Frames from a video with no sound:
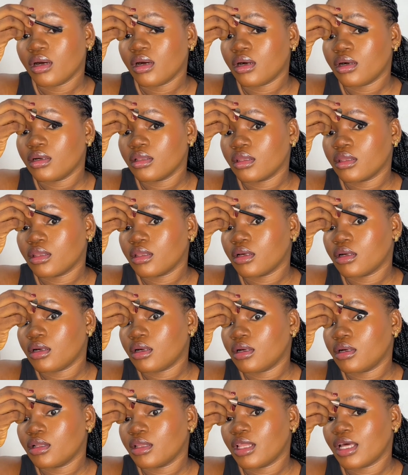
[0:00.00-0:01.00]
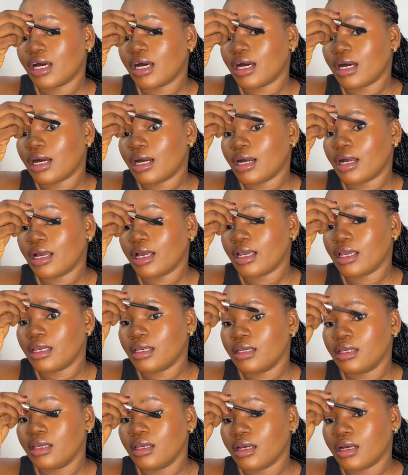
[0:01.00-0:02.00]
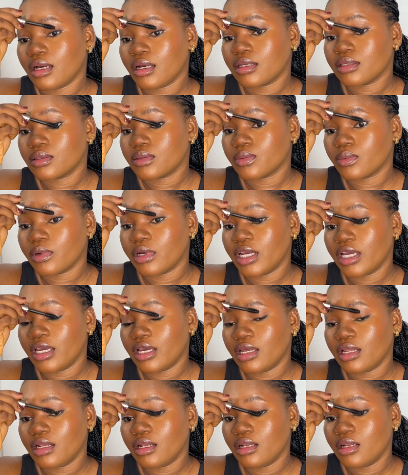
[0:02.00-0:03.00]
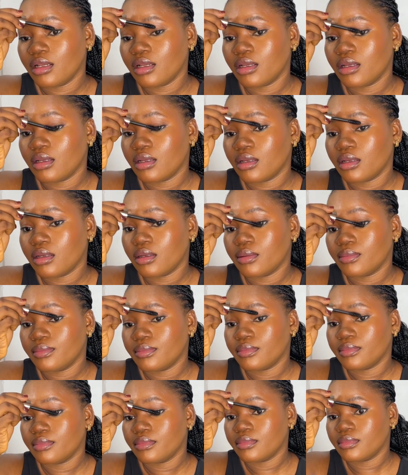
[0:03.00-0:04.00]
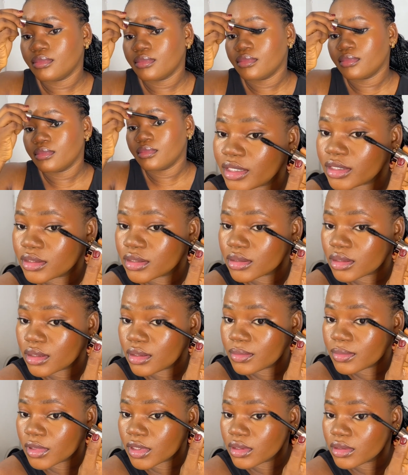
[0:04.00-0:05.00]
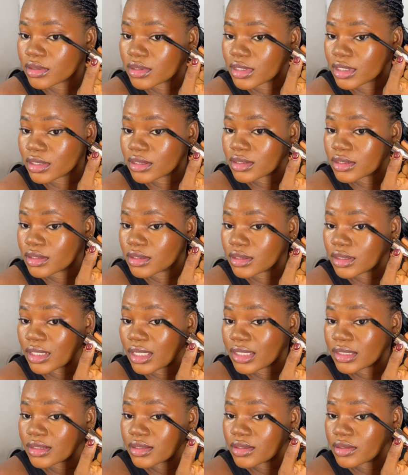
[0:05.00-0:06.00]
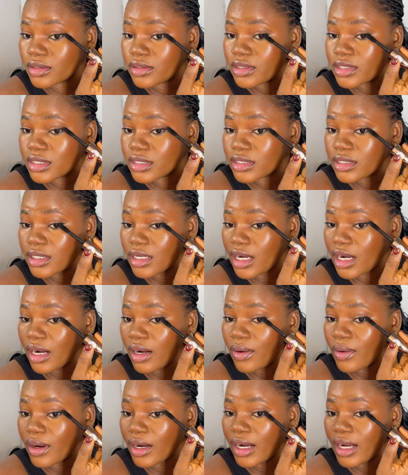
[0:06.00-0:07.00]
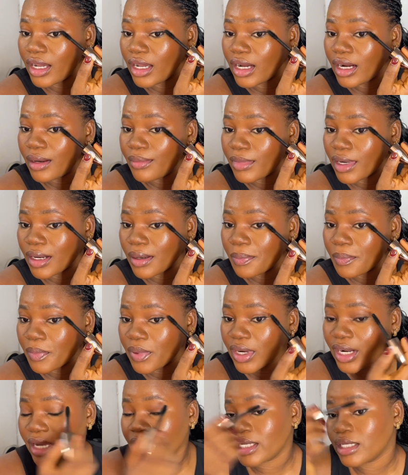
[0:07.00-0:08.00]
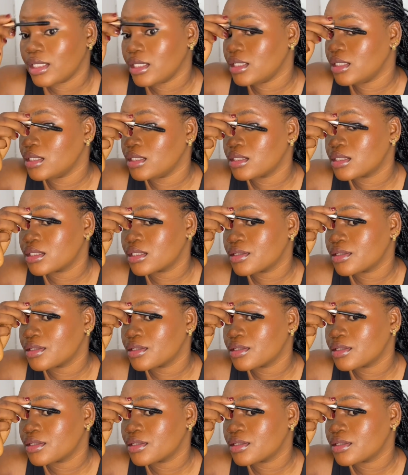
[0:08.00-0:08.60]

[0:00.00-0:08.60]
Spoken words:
On the other eye as well, I need to come closer to you guys so you see how I am applying it,